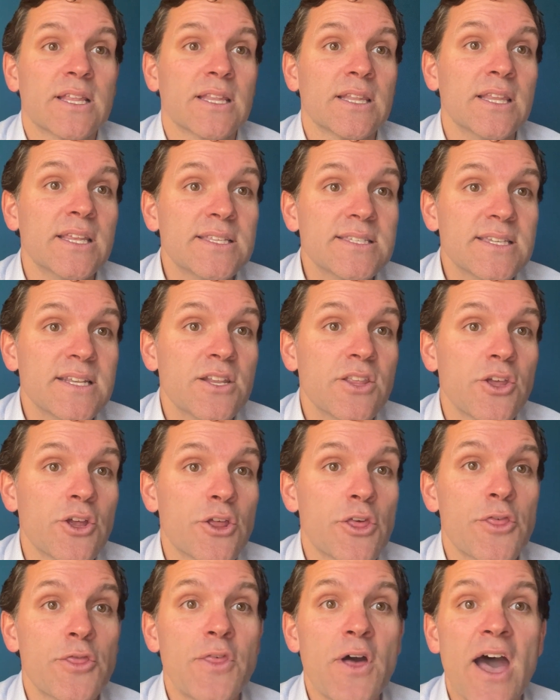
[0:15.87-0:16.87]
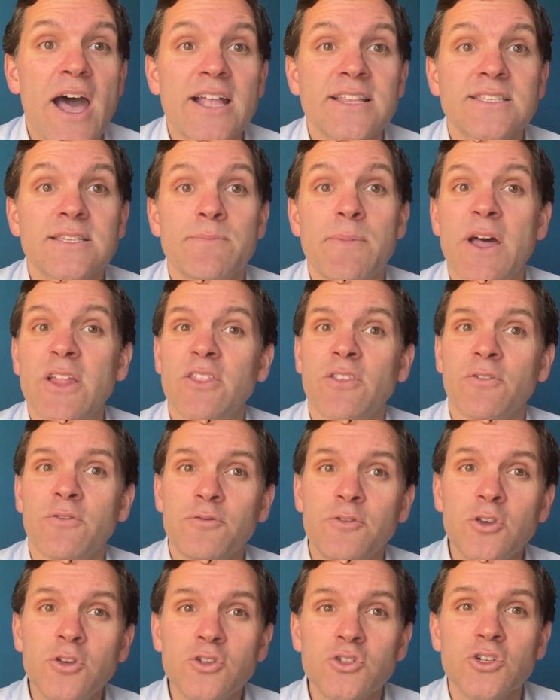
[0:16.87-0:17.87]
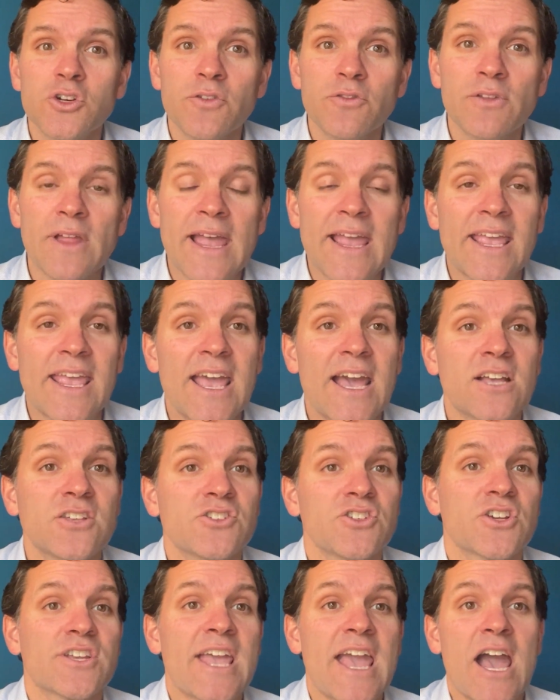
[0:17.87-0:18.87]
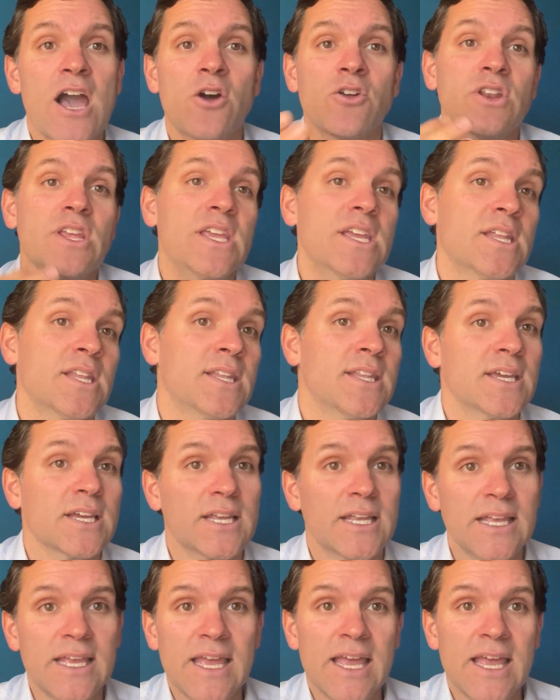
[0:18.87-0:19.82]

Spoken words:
listening to their thoughts about the future of Lancaster County and the